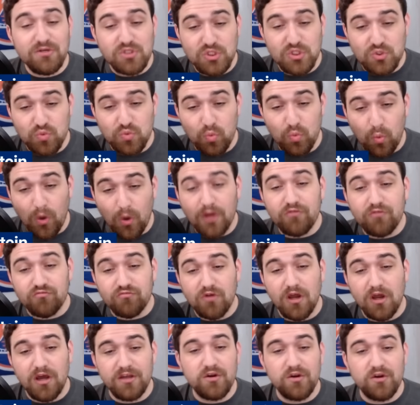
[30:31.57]
just one
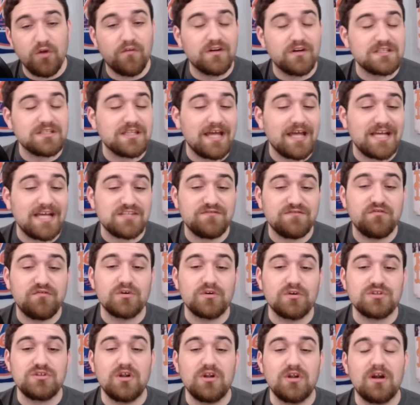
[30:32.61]
run over his last four
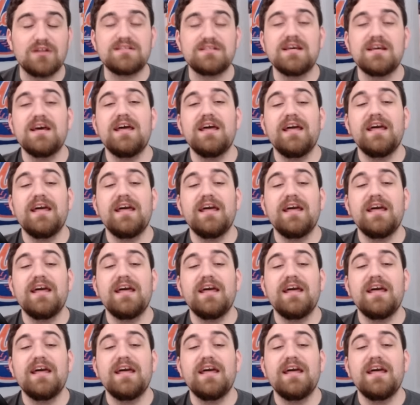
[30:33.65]
starts